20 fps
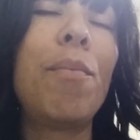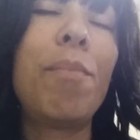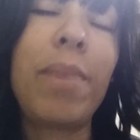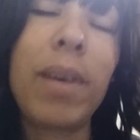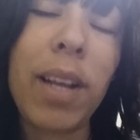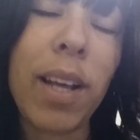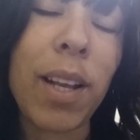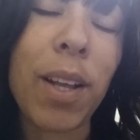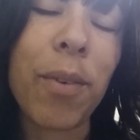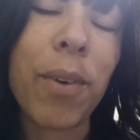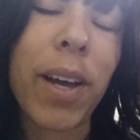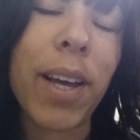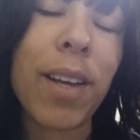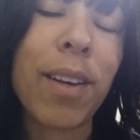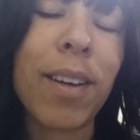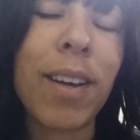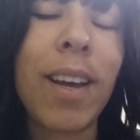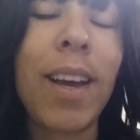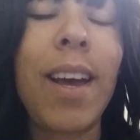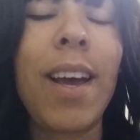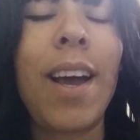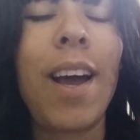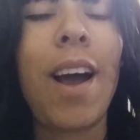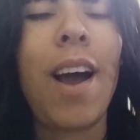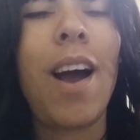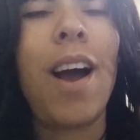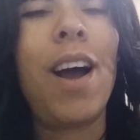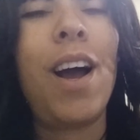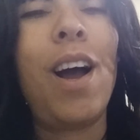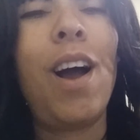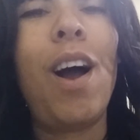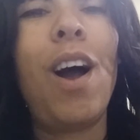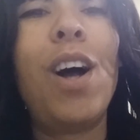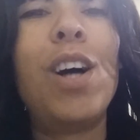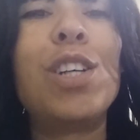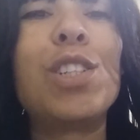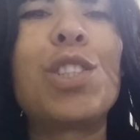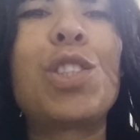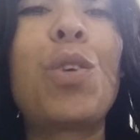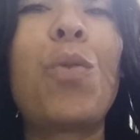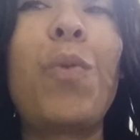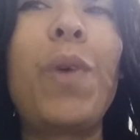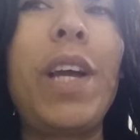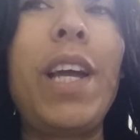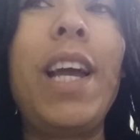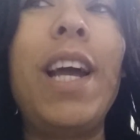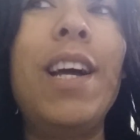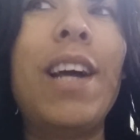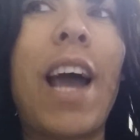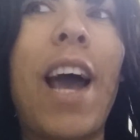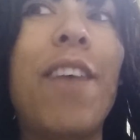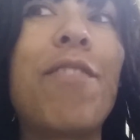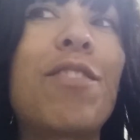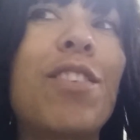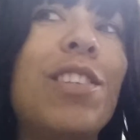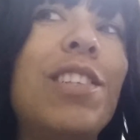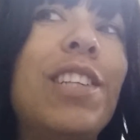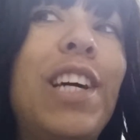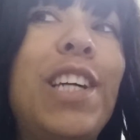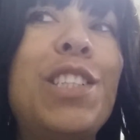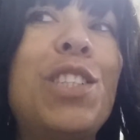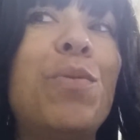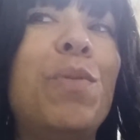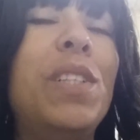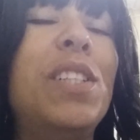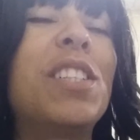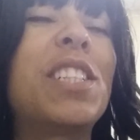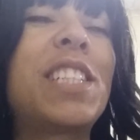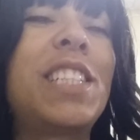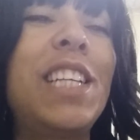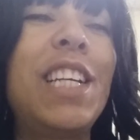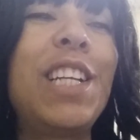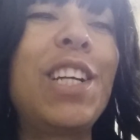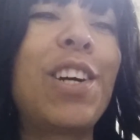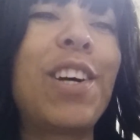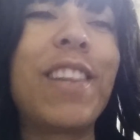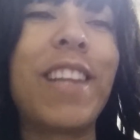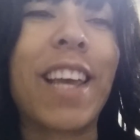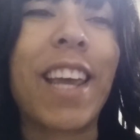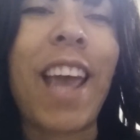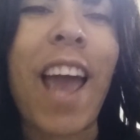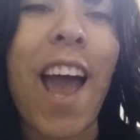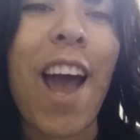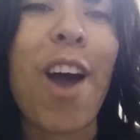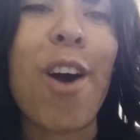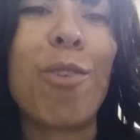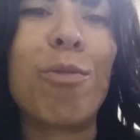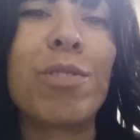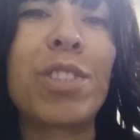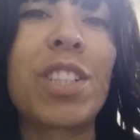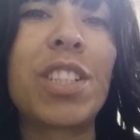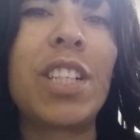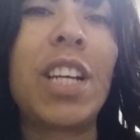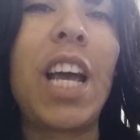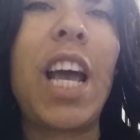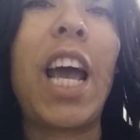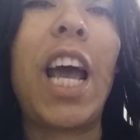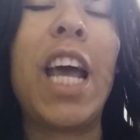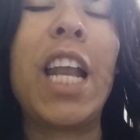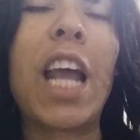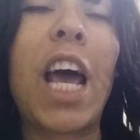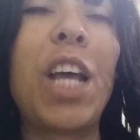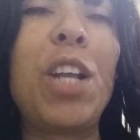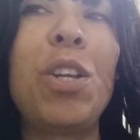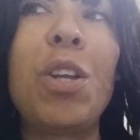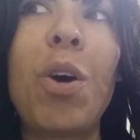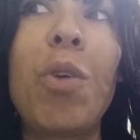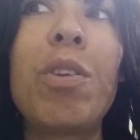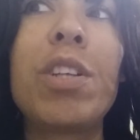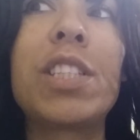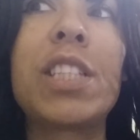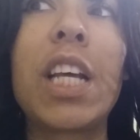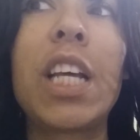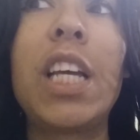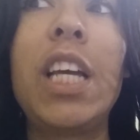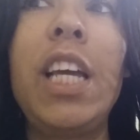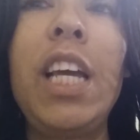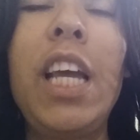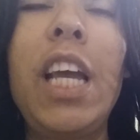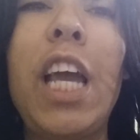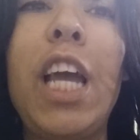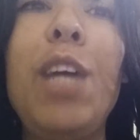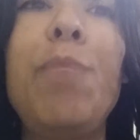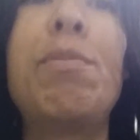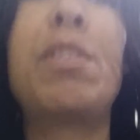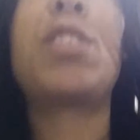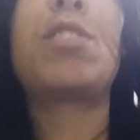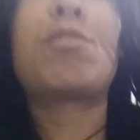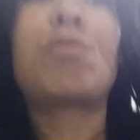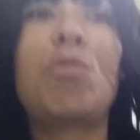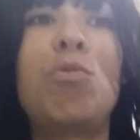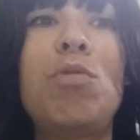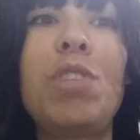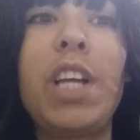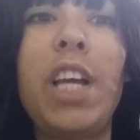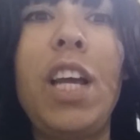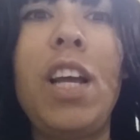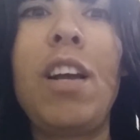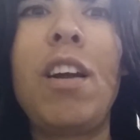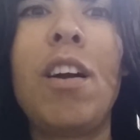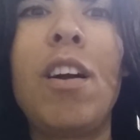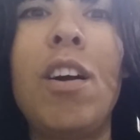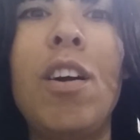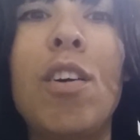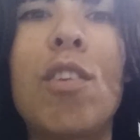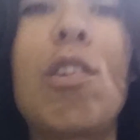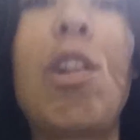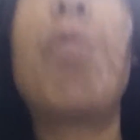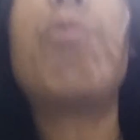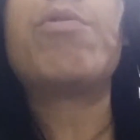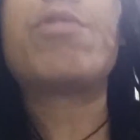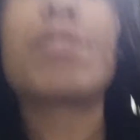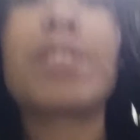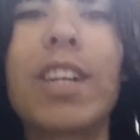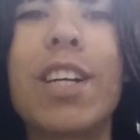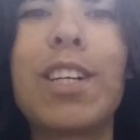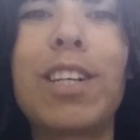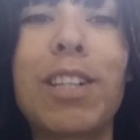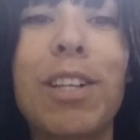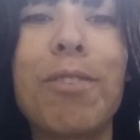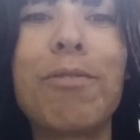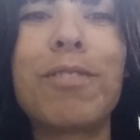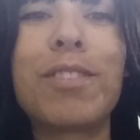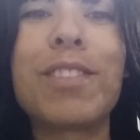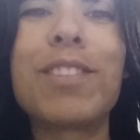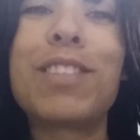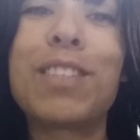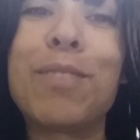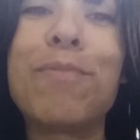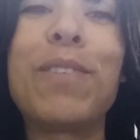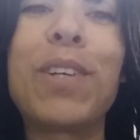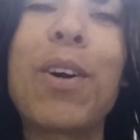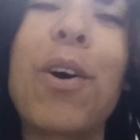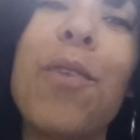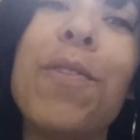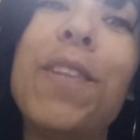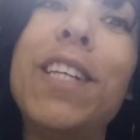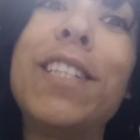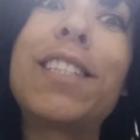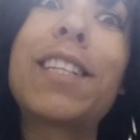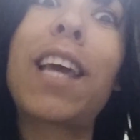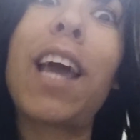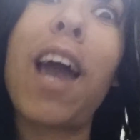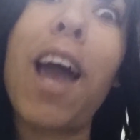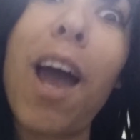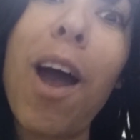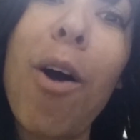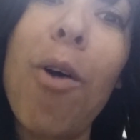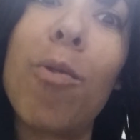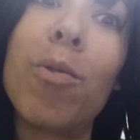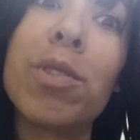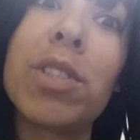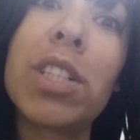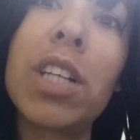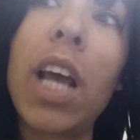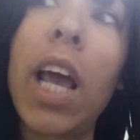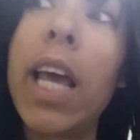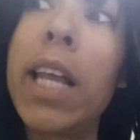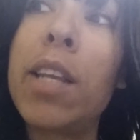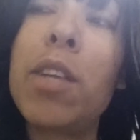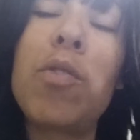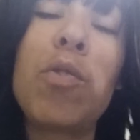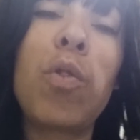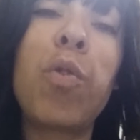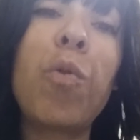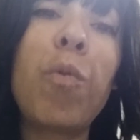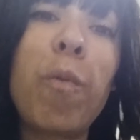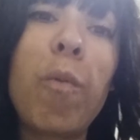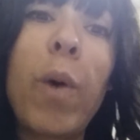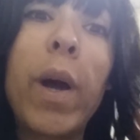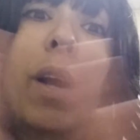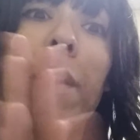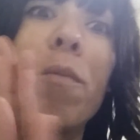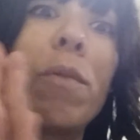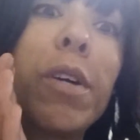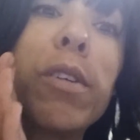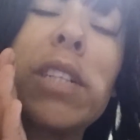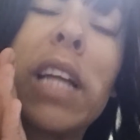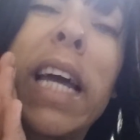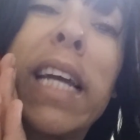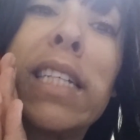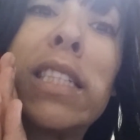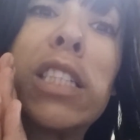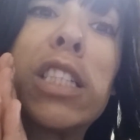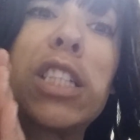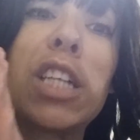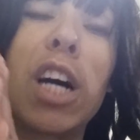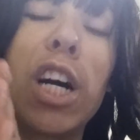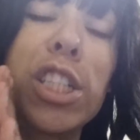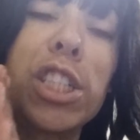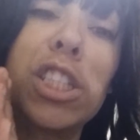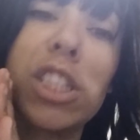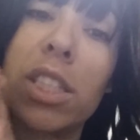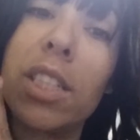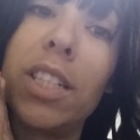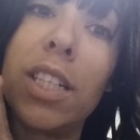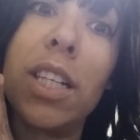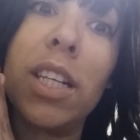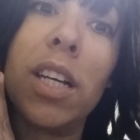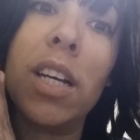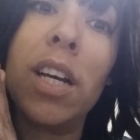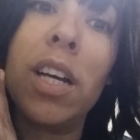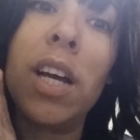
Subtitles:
But anyway. So after lunch, we are sitting on the couch, and I noticed that he keeps scooting closer and closer to me on this couch, and to where we're like touching.